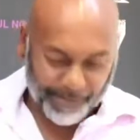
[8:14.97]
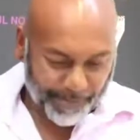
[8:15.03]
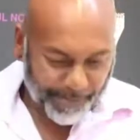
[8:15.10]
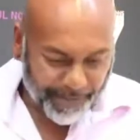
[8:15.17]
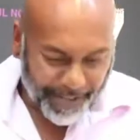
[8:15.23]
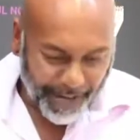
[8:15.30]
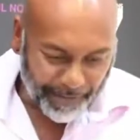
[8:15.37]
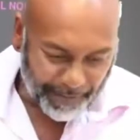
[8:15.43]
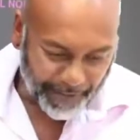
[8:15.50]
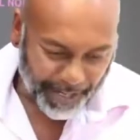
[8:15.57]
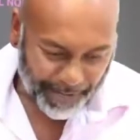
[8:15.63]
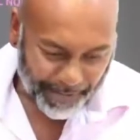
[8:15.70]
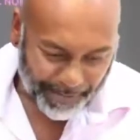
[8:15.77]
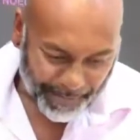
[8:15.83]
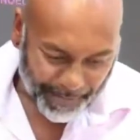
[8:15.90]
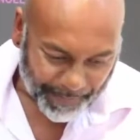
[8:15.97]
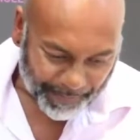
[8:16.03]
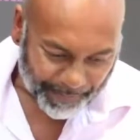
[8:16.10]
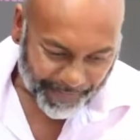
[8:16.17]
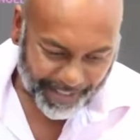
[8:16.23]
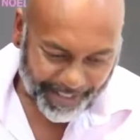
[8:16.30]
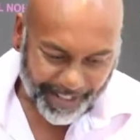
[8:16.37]
Lovely.
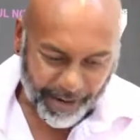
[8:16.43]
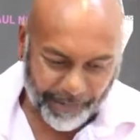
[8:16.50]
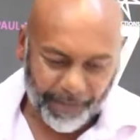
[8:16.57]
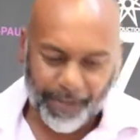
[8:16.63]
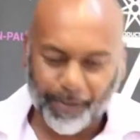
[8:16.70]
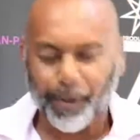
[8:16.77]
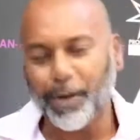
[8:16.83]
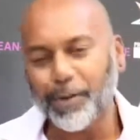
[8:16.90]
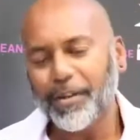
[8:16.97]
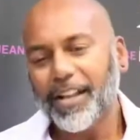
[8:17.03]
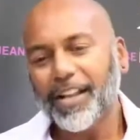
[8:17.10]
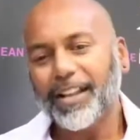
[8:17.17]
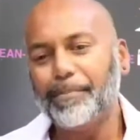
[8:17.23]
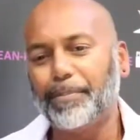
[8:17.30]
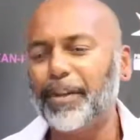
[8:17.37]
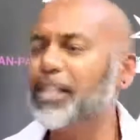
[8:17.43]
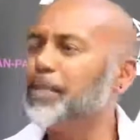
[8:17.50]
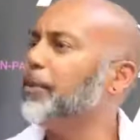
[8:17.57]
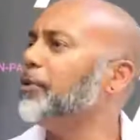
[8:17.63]
Yeah. Lovely. Well, brings me on